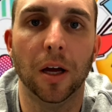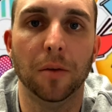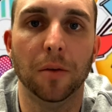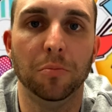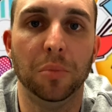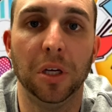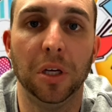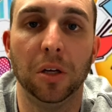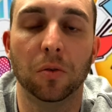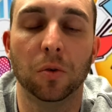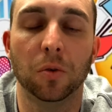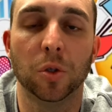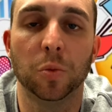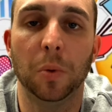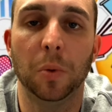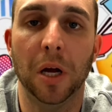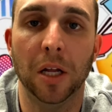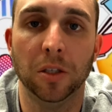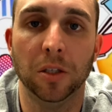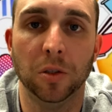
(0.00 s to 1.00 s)
being
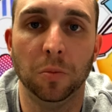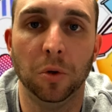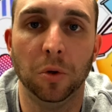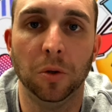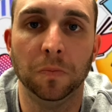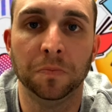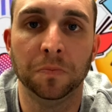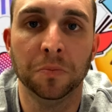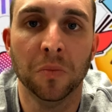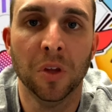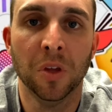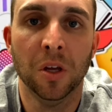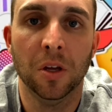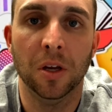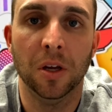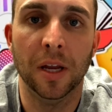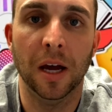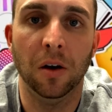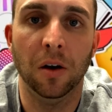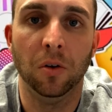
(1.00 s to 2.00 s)
responsible.
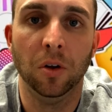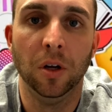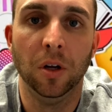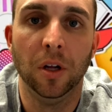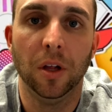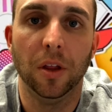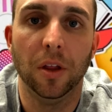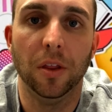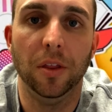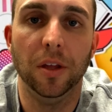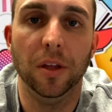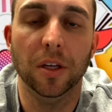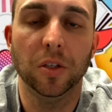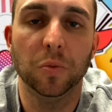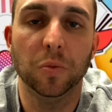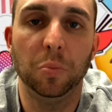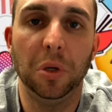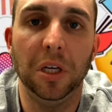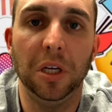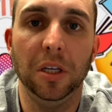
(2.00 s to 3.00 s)
Now, this
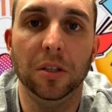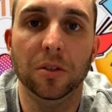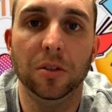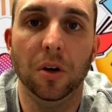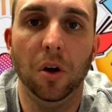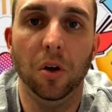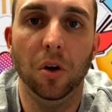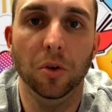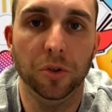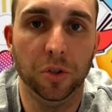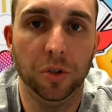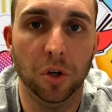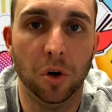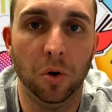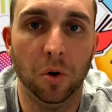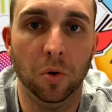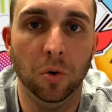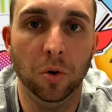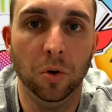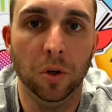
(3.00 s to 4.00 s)
piece
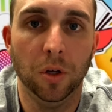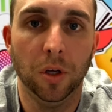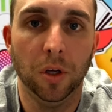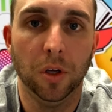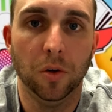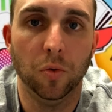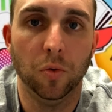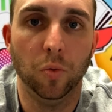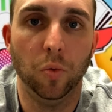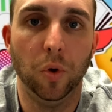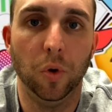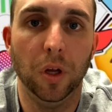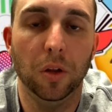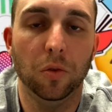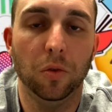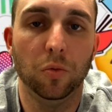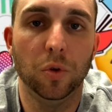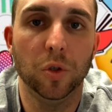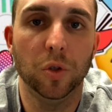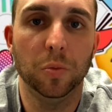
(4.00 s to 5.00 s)
also
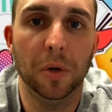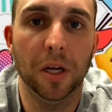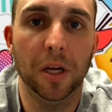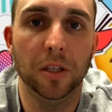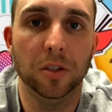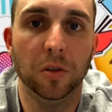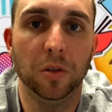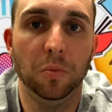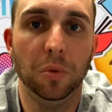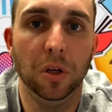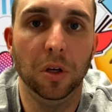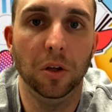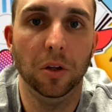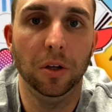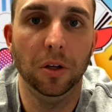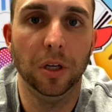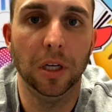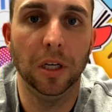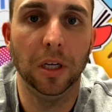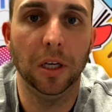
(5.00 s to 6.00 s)
with
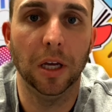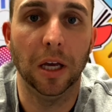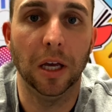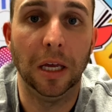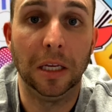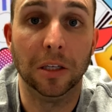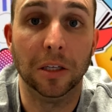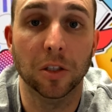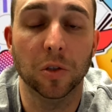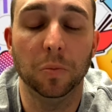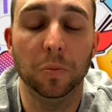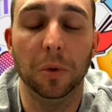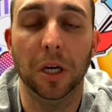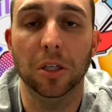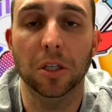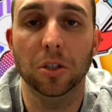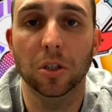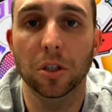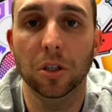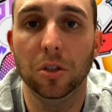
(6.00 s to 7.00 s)
responsibility, and
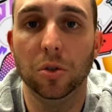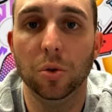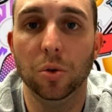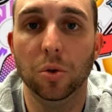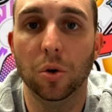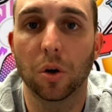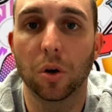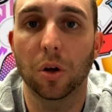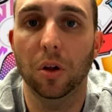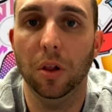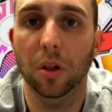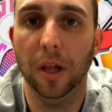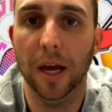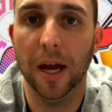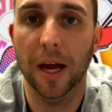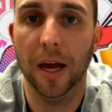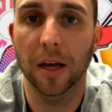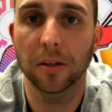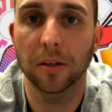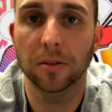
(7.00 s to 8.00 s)
especially to your
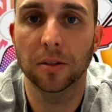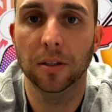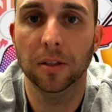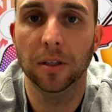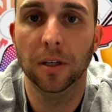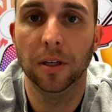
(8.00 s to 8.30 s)
class,